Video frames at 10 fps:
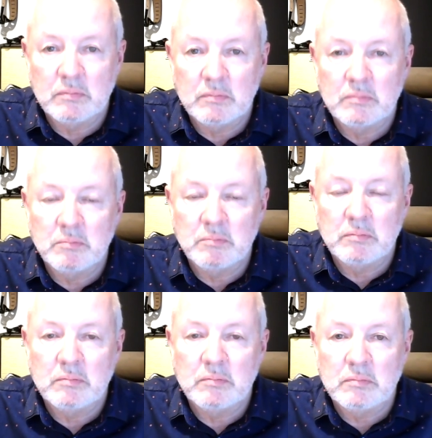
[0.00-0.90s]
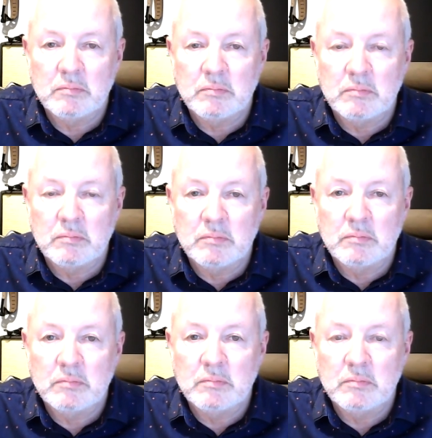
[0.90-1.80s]

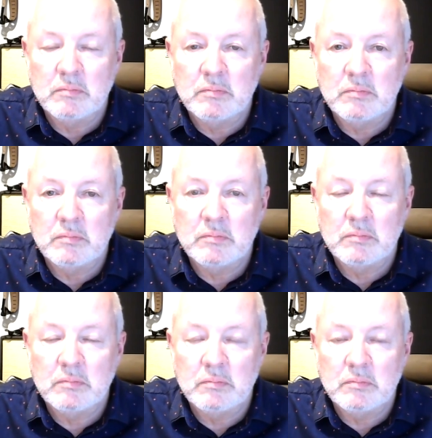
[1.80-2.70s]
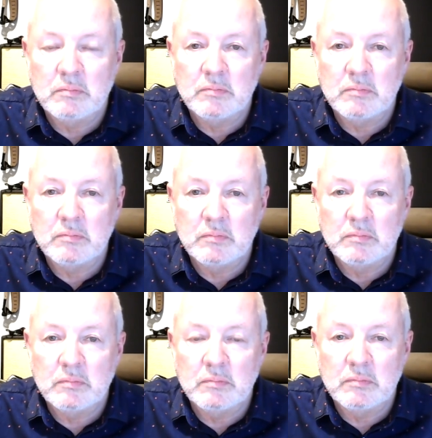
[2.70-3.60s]

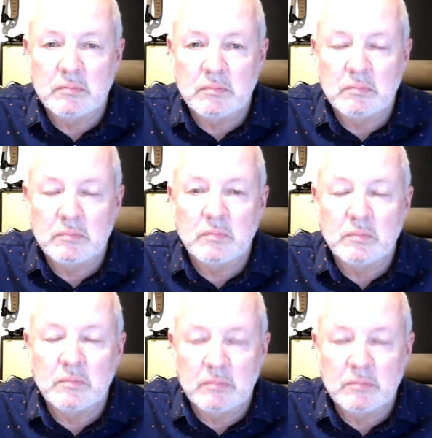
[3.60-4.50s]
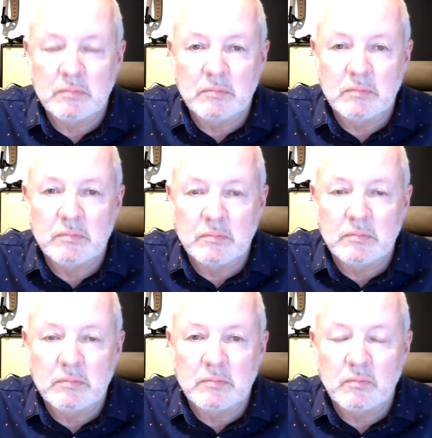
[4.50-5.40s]

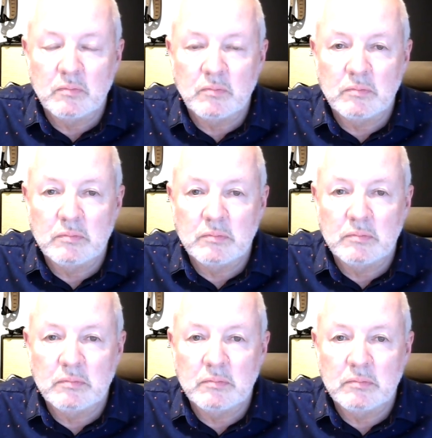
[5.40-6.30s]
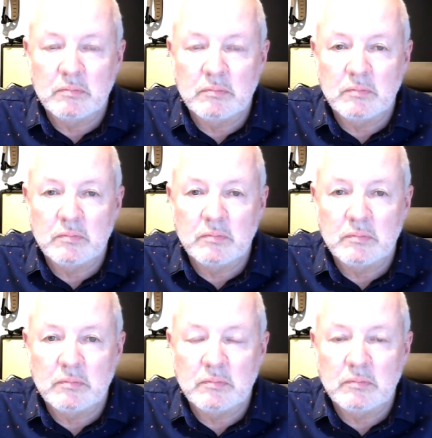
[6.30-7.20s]

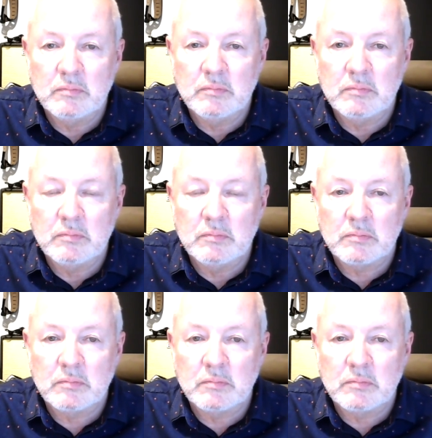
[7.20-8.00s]
This person isn't speaking.